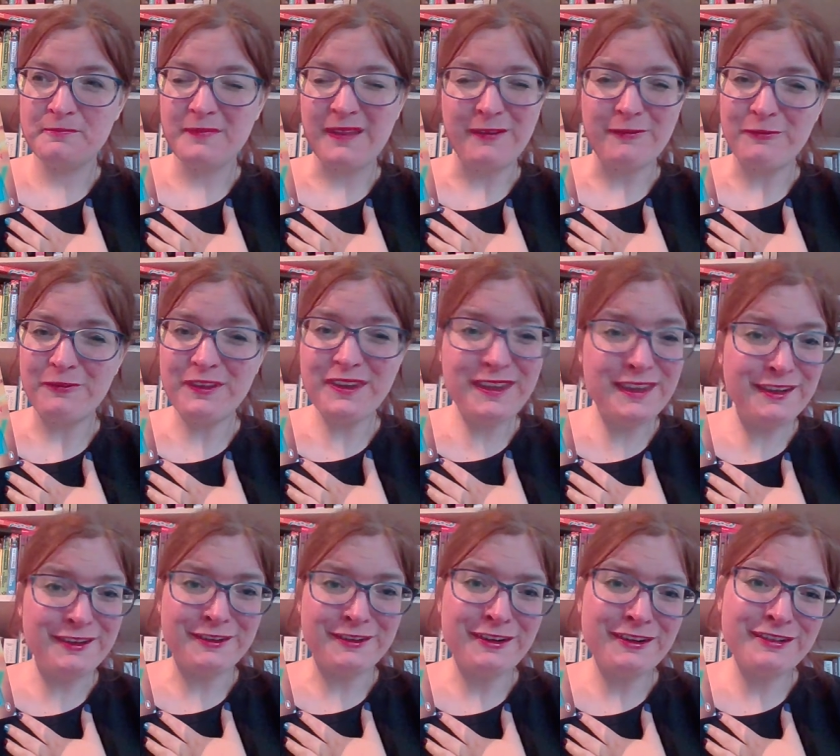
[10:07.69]
I'm
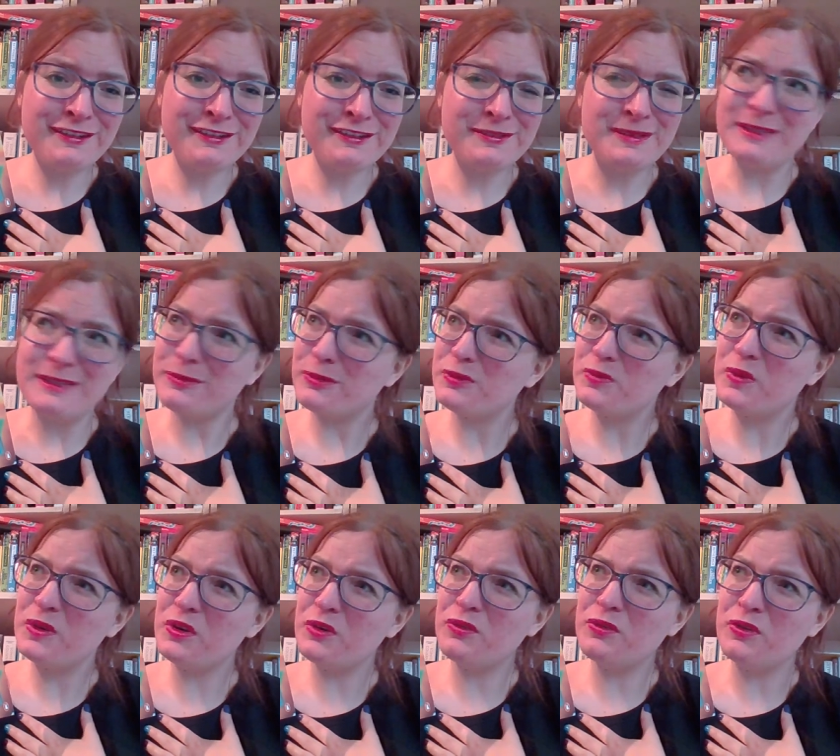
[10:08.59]
thinking hot. I suppose
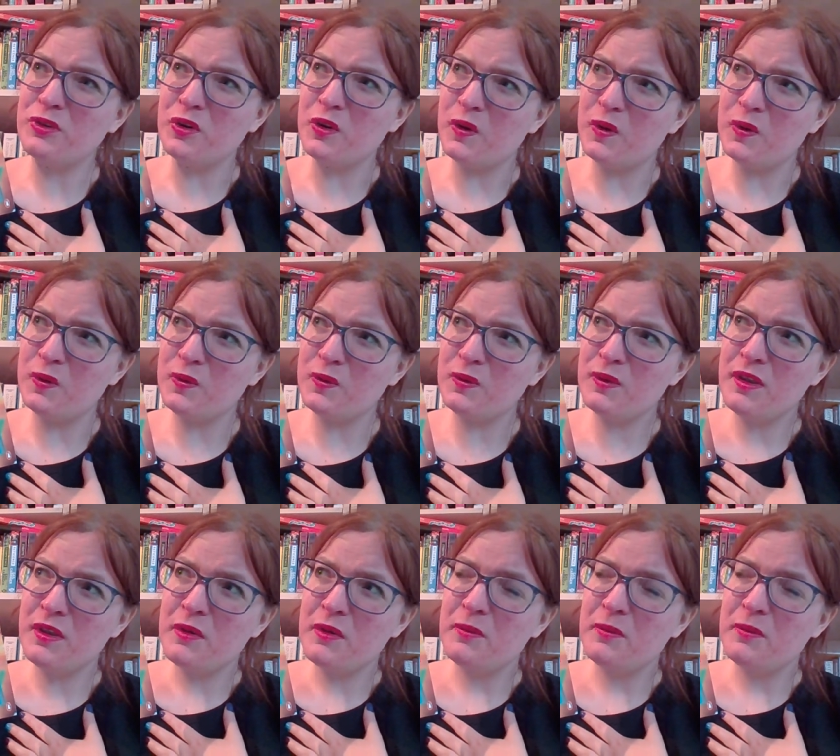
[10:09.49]
we don't know.